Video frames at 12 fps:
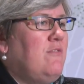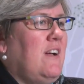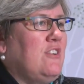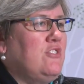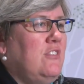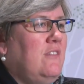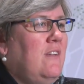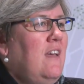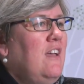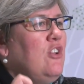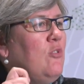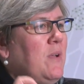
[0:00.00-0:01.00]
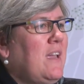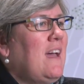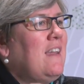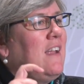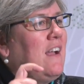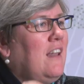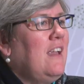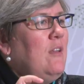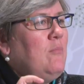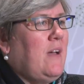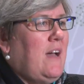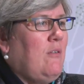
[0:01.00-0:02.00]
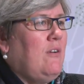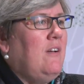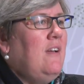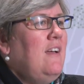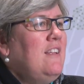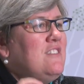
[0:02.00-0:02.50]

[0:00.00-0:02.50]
fashion you'll be getting clean power.